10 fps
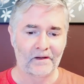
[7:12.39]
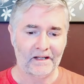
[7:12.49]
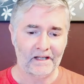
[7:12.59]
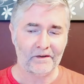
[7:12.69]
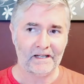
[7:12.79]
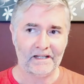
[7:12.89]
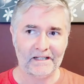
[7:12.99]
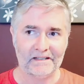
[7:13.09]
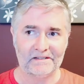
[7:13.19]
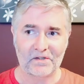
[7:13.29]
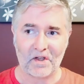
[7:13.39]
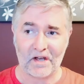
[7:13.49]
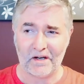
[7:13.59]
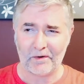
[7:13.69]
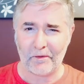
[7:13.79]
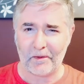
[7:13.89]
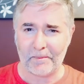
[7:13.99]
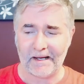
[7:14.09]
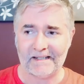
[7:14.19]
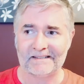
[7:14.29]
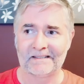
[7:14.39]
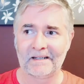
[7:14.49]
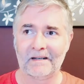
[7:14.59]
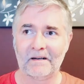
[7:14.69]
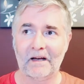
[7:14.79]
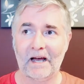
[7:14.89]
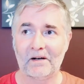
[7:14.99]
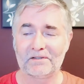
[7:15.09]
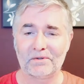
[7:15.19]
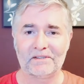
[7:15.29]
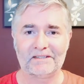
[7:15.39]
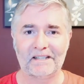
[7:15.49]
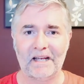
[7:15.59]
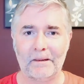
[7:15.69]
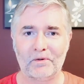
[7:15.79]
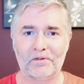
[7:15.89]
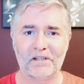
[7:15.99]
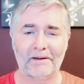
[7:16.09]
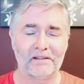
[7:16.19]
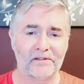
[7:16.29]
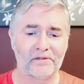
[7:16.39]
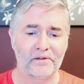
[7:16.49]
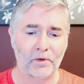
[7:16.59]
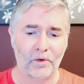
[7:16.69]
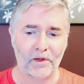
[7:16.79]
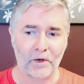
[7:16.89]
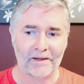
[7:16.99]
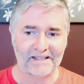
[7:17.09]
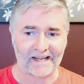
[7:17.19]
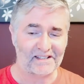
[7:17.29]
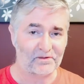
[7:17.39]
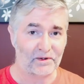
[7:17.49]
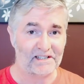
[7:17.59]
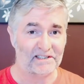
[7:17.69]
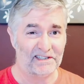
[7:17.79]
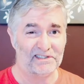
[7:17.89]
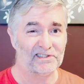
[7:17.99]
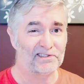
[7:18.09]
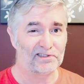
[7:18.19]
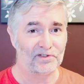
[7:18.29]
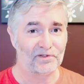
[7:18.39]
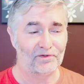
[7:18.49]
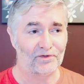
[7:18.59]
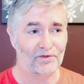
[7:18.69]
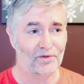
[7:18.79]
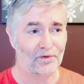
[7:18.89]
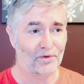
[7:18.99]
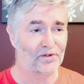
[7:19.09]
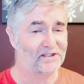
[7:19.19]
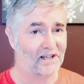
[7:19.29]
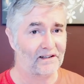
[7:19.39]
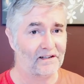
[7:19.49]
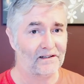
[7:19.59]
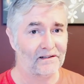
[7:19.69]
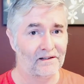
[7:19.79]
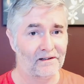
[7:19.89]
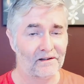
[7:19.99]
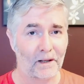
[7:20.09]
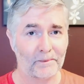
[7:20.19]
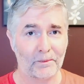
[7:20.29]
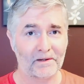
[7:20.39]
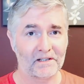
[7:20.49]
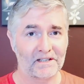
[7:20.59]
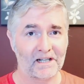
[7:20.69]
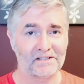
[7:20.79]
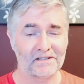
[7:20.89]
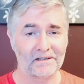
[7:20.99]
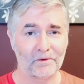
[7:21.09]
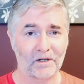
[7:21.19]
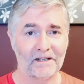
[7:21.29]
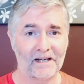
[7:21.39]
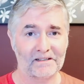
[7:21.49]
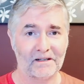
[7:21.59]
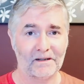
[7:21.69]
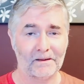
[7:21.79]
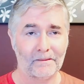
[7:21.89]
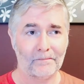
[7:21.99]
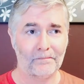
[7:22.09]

Here he is the hero of the piece, and it's cool to see him do something different. Although his acting range isn't too stellar. I'm not one to judge, not an actor,